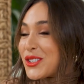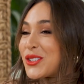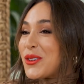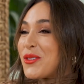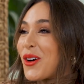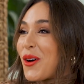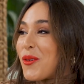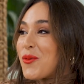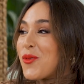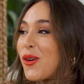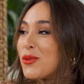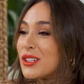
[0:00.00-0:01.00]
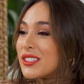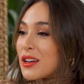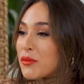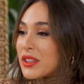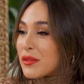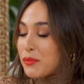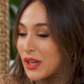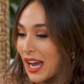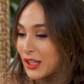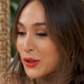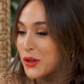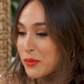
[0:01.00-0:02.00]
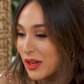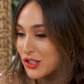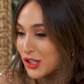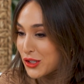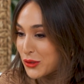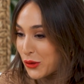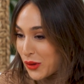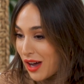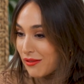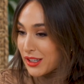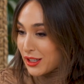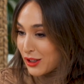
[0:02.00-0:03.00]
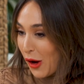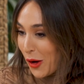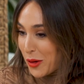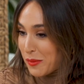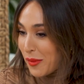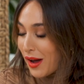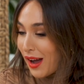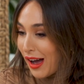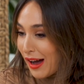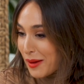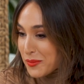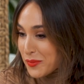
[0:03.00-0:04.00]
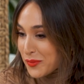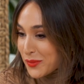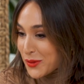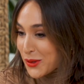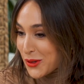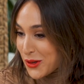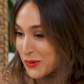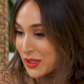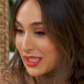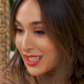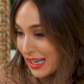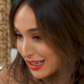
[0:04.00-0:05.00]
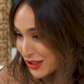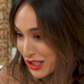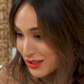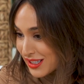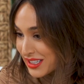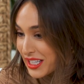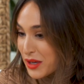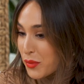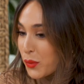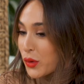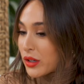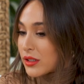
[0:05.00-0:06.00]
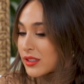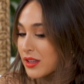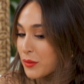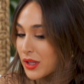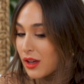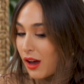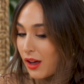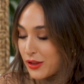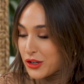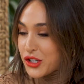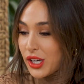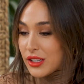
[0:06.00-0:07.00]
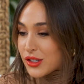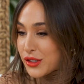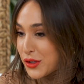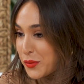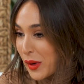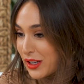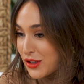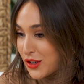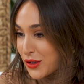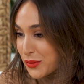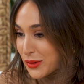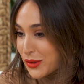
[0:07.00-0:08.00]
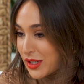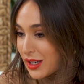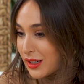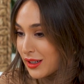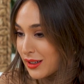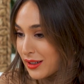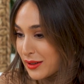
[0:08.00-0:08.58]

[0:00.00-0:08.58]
So what were some of I know you mentioned you don't have an alarm, so you're really getting good sleep. What are some of the other changes you made to your routine?